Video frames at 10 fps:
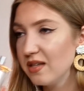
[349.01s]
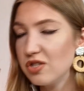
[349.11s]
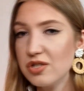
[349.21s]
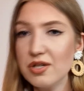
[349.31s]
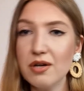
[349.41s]

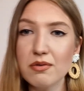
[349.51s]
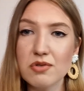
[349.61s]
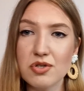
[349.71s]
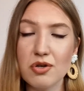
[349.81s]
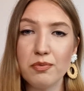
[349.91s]

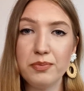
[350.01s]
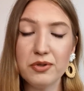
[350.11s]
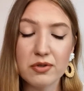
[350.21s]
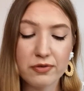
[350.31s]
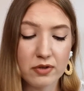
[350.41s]
So
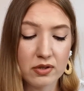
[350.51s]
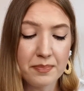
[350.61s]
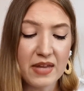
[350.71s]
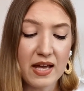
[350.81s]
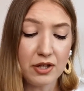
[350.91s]

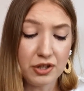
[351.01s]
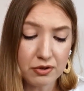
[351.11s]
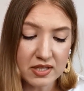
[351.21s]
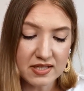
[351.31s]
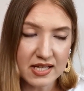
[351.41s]
beautiful,
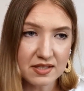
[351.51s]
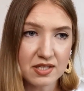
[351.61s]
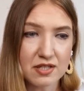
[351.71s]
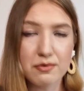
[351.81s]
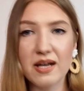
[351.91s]

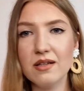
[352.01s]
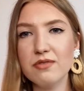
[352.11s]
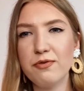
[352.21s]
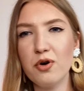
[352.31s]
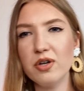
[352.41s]
unisex as
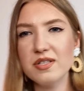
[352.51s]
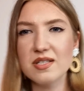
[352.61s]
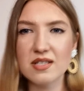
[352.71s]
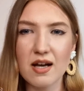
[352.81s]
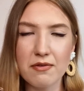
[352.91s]
well. For
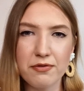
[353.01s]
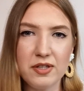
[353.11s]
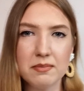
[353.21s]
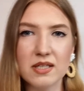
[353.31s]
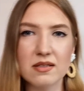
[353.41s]
some
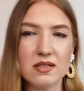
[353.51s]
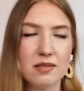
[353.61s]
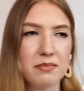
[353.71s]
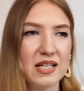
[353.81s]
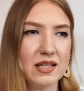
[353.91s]
females,
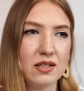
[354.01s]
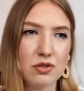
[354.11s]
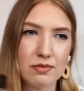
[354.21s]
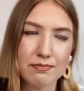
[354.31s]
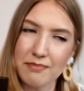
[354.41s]
it may
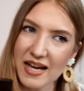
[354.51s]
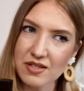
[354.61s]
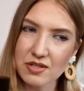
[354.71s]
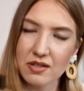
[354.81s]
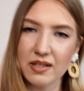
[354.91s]
lean
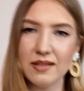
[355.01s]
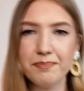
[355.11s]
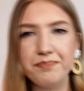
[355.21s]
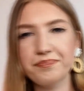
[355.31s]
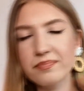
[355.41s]

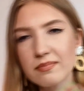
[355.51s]
masculine.